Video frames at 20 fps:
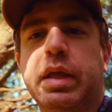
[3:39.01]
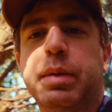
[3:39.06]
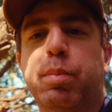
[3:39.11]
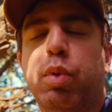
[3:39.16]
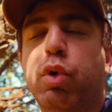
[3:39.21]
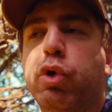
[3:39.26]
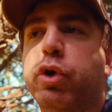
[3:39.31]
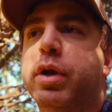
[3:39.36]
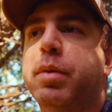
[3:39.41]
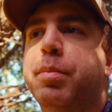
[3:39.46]

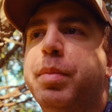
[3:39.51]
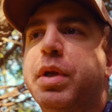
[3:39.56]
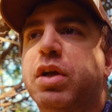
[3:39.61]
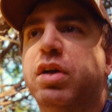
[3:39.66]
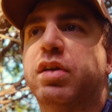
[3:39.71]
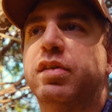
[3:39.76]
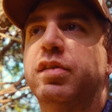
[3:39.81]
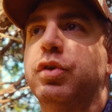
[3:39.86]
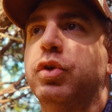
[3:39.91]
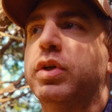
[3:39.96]
important
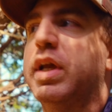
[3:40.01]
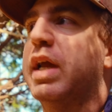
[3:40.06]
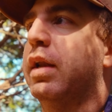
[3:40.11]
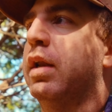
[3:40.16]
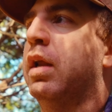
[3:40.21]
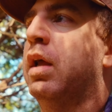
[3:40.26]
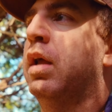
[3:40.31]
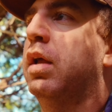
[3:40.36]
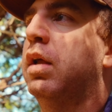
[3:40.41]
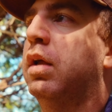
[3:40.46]
because you get
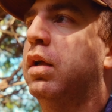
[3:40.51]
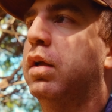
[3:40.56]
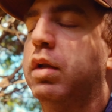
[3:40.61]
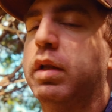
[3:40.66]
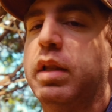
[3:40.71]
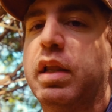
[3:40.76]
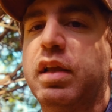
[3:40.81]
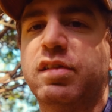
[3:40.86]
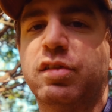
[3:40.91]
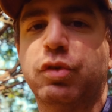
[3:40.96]

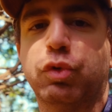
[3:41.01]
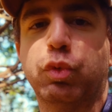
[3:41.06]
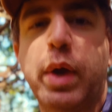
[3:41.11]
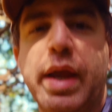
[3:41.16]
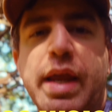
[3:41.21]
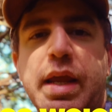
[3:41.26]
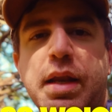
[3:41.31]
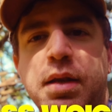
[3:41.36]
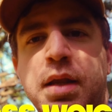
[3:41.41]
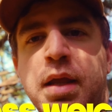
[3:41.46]
lesser
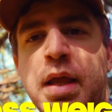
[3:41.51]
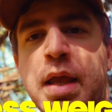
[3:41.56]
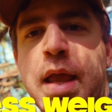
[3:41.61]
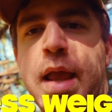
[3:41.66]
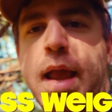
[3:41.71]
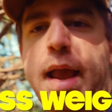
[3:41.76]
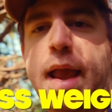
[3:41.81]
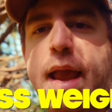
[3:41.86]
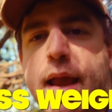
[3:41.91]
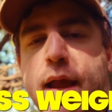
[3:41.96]
weight
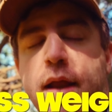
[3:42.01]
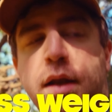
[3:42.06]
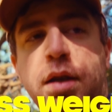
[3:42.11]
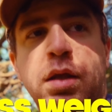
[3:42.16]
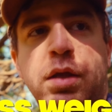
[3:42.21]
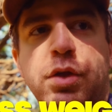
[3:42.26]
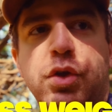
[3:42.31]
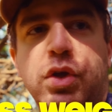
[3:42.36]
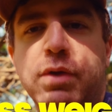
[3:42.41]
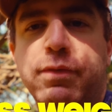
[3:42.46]
and
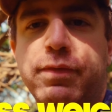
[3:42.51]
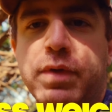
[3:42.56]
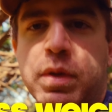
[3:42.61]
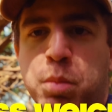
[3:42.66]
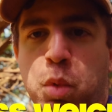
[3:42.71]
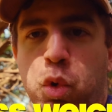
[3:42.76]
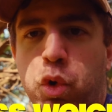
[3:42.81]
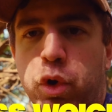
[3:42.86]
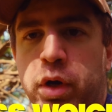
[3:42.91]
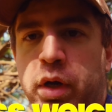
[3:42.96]
you can fit
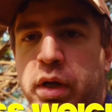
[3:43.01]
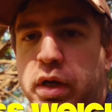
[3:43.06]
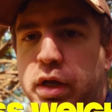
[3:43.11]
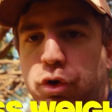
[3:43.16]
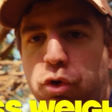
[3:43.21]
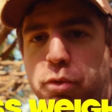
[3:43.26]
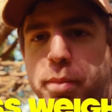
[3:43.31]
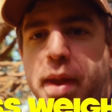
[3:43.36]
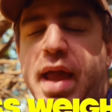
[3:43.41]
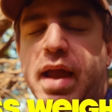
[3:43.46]
more in
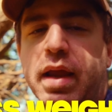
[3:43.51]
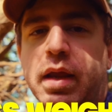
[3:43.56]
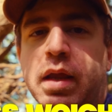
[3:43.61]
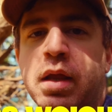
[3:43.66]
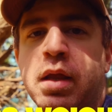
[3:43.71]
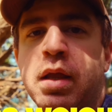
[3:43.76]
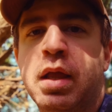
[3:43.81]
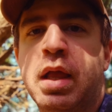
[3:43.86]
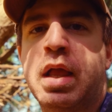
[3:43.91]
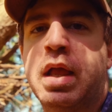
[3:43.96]
your bag.
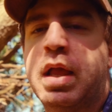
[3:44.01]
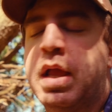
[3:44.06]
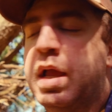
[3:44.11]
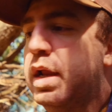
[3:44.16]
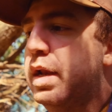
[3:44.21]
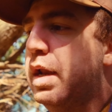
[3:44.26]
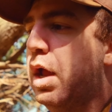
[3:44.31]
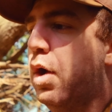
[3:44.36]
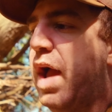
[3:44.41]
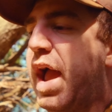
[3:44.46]

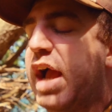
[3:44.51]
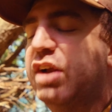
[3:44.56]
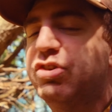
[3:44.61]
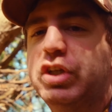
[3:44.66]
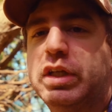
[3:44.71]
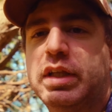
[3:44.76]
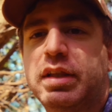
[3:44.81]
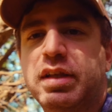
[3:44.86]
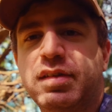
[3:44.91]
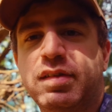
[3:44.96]
Now,
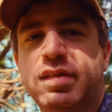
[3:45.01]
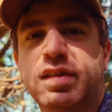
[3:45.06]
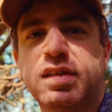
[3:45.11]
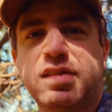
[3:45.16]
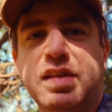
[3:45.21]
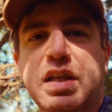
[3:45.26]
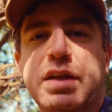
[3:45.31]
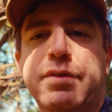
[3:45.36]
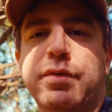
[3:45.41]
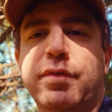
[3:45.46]
actually, this
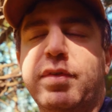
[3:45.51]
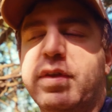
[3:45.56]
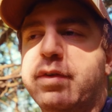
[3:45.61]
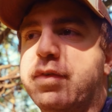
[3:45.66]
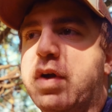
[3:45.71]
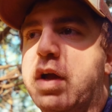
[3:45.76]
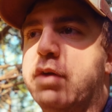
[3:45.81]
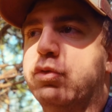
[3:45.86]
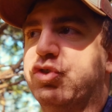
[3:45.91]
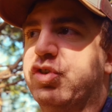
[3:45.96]

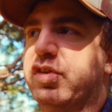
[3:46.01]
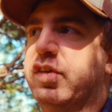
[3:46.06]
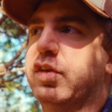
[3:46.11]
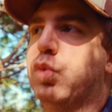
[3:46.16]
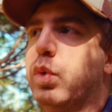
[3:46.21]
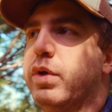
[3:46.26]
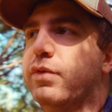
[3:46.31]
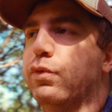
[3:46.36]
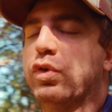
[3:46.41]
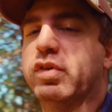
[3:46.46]
16-55, which is a
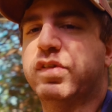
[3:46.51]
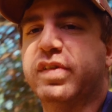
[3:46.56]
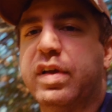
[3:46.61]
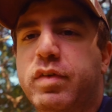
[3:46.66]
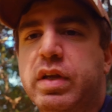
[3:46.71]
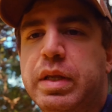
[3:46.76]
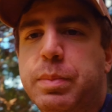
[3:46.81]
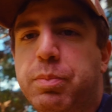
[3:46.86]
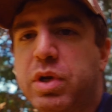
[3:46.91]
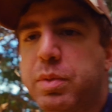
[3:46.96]

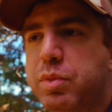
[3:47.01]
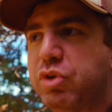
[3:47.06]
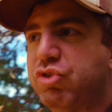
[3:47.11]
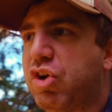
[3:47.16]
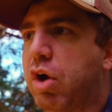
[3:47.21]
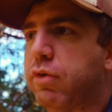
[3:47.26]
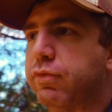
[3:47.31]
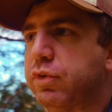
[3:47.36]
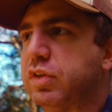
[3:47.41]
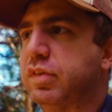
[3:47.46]
24-70, pretty much
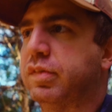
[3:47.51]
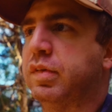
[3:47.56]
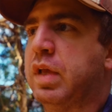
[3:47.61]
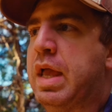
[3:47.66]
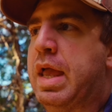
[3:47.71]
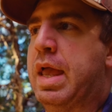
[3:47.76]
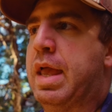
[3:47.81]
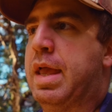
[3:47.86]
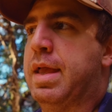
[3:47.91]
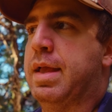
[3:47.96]
covers
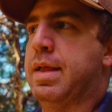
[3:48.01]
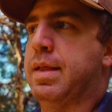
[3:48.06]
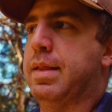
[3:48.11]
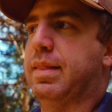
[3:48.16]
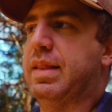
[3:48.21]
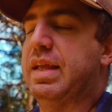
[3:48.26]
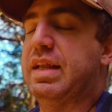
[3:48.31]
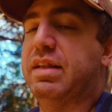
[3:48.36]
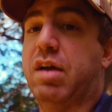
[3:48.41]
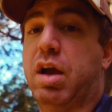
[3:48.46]

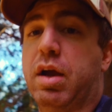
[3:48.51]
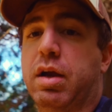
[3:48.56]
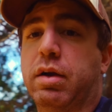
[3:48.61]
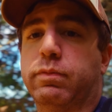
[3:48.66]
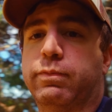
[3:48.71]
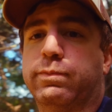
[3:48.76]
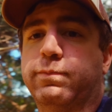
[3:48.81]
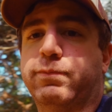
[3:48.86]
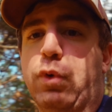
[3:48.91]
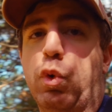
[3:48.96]
the
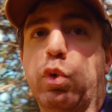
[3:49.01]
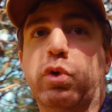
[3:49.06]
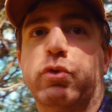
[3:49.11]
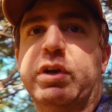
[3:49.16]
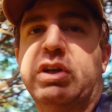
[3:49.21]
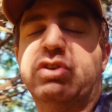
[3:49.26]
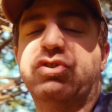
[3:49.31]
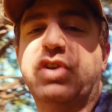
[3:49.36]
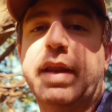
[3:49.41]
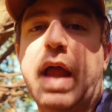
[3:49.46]
entire focal
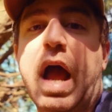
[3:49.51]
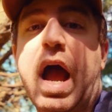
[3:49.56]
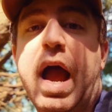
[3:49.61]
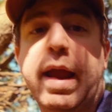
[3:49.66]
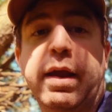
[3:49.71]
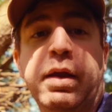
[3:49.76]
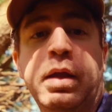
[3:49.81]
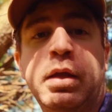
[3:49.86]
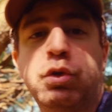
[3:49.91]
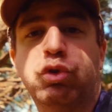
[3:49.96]
range that
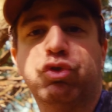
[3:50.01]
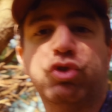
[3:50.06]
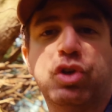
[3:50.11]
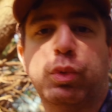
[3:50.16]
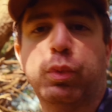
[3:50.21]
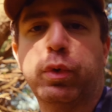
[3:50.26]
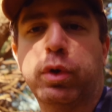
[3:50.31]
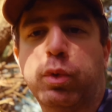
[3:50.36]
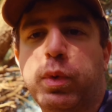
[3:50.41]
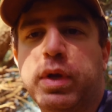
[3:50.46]
I usually
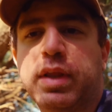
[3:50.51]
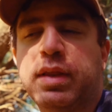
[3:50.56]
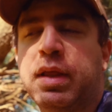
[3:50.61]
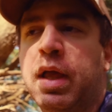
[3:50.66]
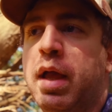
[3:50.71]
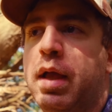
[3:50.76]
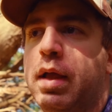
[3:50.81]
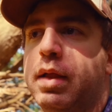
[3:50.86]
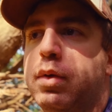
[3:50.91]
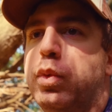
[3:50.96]
work with.
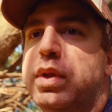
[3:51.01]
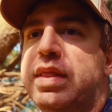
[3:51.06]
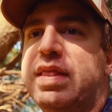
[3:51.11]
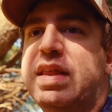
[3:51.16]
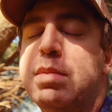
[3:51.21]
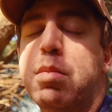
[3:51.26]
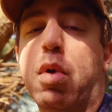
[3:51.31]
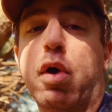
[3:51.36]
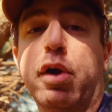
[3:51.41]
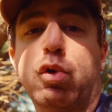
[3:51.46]
With
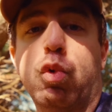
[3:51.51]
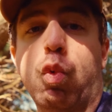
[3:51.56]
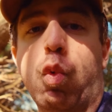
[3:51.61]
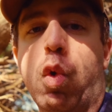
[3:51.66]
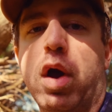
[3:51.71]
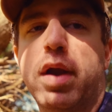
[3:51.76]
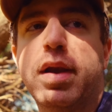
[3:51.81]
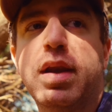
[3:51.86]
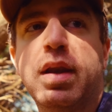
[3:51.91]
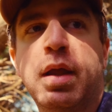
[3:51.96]
the Mark
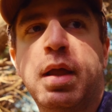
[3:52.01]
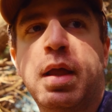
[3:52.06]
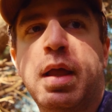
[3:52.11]
I,